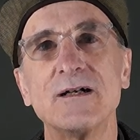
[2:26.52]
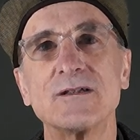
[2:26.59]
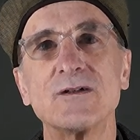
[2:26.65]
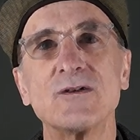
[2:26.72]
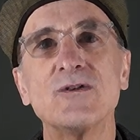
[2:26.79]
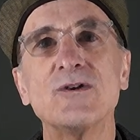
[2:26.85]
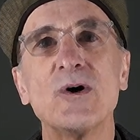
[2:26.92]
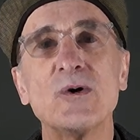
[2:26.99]

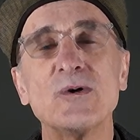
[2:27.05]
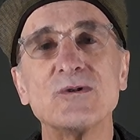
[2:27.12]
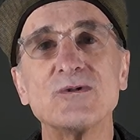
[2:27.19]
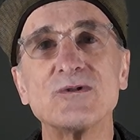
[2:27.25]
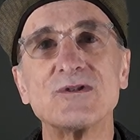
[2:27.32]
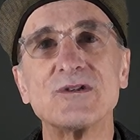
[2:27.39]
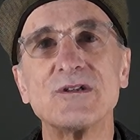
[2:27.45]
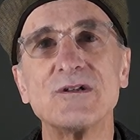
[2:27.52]
To
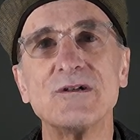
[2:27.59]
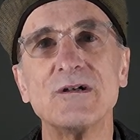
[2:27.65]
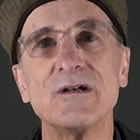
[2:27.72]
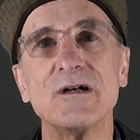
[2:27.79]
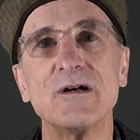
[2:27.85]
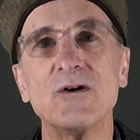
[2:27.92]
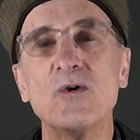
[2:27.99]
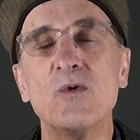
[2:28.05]
those
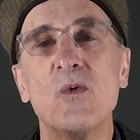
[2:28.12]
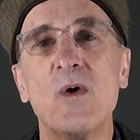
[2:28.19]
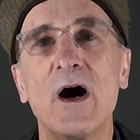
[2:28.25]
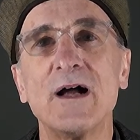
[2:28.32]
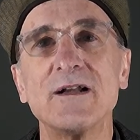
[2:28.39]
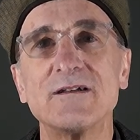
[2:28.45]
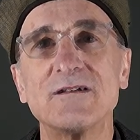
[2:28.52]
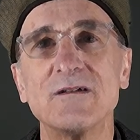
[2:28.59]
who
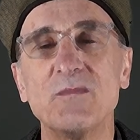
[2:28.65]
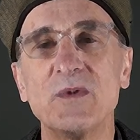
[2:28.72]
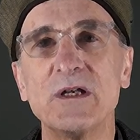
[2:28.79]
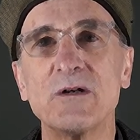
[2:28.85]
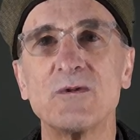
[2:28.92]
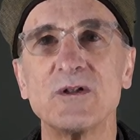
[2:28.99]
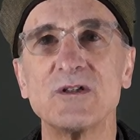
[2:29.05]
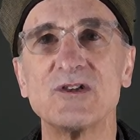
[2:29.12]
want to
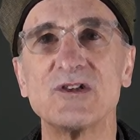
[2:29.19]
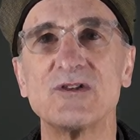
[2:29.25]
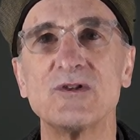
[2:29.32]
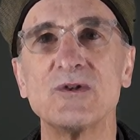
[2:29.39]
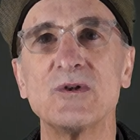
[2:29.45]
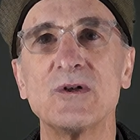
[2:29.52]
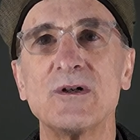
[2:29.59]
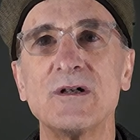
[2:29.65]
be
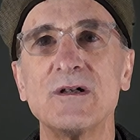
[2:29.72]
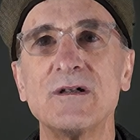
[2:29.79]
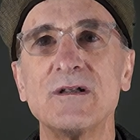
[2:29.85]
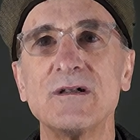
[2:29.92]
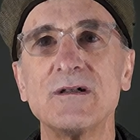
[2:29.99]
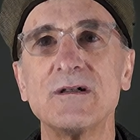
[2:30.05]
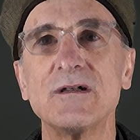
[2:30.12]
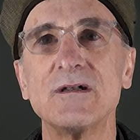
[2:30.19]
restored,
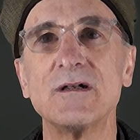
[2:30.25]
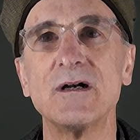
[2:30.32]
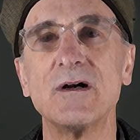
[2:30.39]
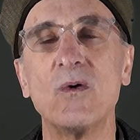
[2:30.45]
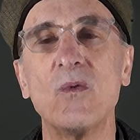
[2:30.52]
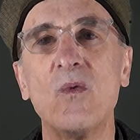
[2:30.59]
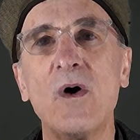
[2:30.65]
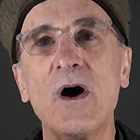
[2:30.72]

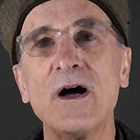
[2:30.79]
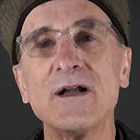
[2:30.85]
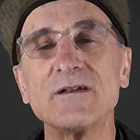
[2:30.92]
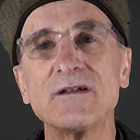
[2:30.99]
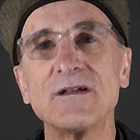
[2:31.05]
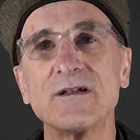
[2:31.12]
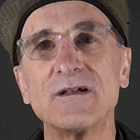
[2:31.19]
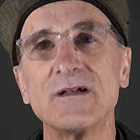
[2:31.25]

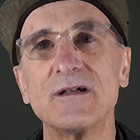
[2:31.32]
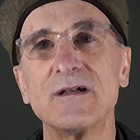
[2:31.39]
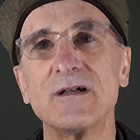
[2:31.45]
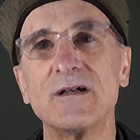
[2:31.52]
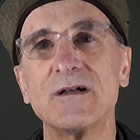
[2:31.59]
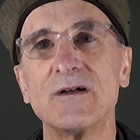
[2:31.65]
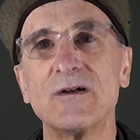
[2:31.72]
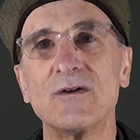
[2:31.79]
want
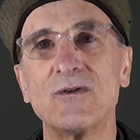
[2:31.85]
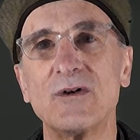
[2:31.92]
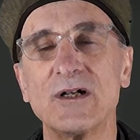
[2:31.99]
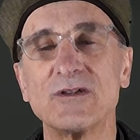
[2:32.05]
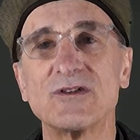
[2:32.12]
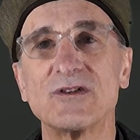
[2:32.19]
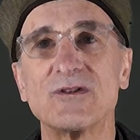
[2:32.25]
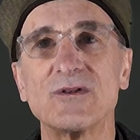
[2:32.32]

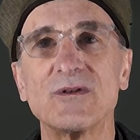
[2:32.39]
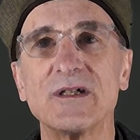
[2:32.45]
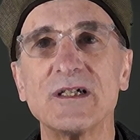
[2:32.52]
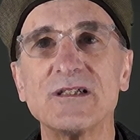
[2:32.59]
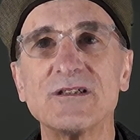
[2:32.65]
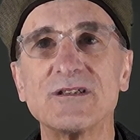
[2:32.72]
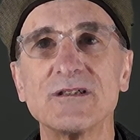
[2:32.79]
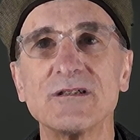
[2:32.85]

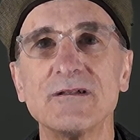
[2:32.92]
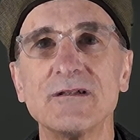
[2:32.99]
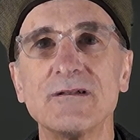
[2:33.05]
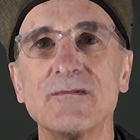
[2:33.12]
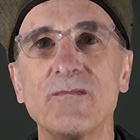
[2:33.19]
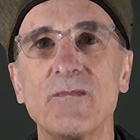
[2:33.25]
restoration,